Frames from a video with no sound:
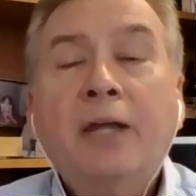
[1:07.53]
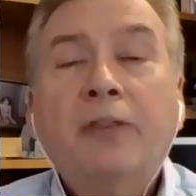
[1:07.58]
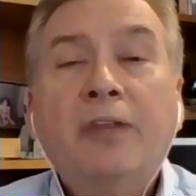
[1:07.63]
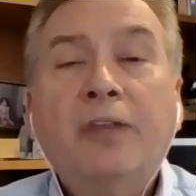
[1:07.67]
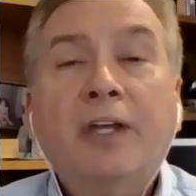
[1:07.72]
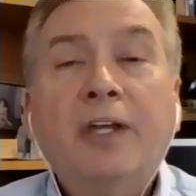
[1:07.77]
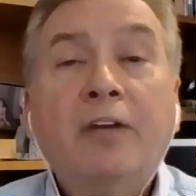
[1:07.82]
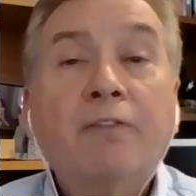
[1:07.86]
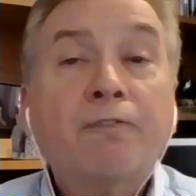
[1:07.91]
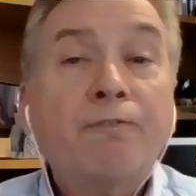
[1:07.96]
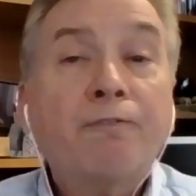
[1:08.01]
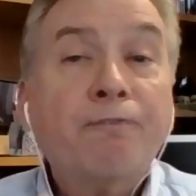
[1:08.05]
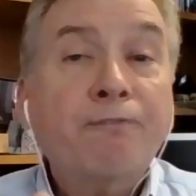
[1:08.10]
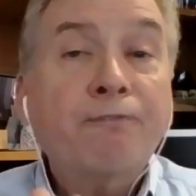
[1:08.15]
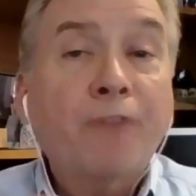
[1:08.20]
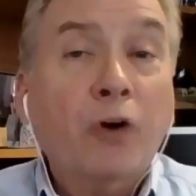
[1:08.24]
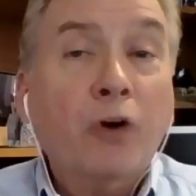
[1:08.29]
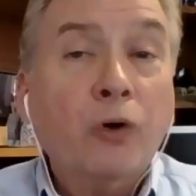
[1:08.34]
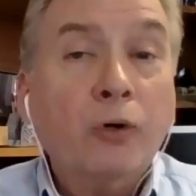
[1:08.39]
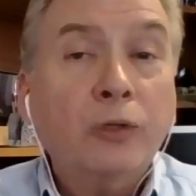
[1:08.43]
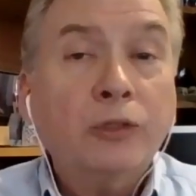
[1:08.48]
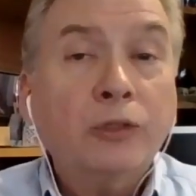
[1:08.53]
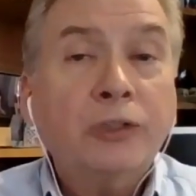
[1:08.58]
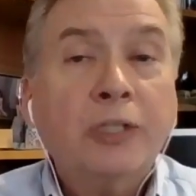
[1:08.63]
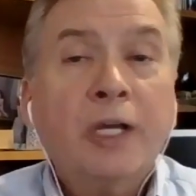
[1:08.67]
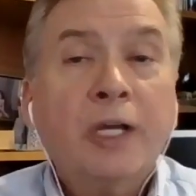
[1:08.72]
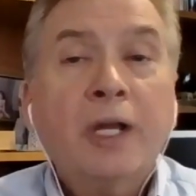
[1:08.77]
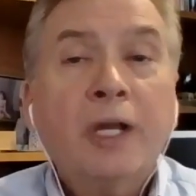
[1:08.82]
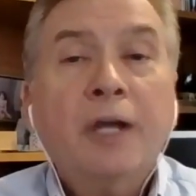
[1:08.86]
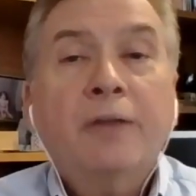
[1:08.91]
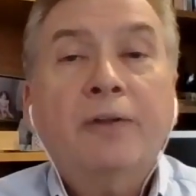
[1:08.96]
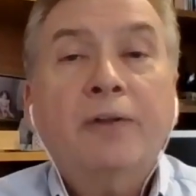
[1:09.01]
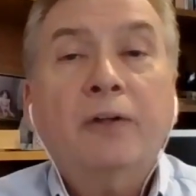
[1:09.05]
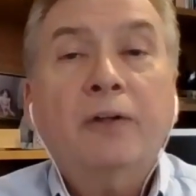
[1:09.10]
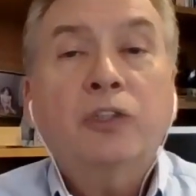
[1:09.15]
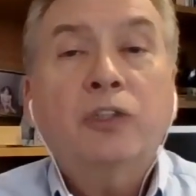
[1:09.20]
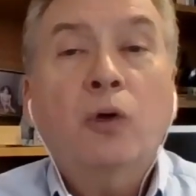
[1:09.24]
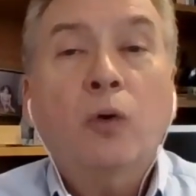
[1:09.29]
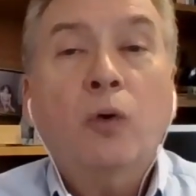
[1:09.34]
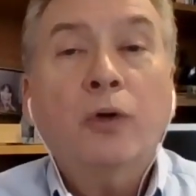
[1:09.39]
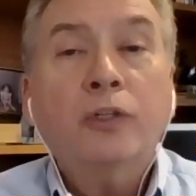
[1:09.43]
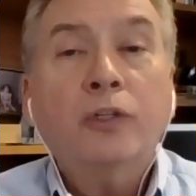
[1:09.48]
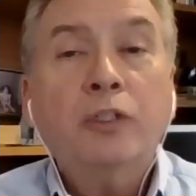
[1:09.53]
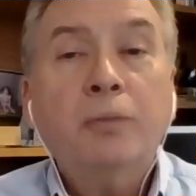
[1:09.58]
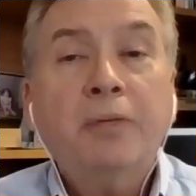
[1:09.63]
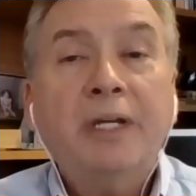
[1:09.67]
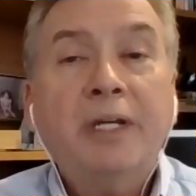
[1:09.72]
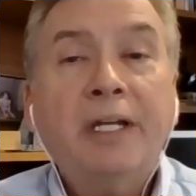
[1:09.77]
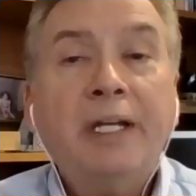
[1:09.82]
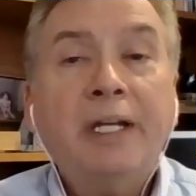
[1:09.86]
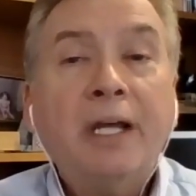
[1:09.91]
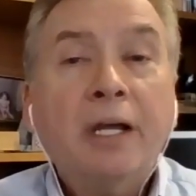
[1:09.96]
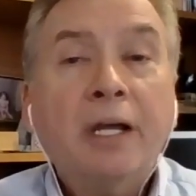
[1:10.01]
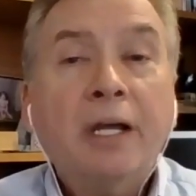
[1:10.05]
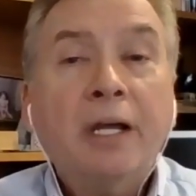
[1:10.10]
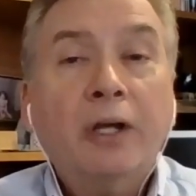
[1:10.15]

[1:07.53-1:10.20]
then first, there's going to be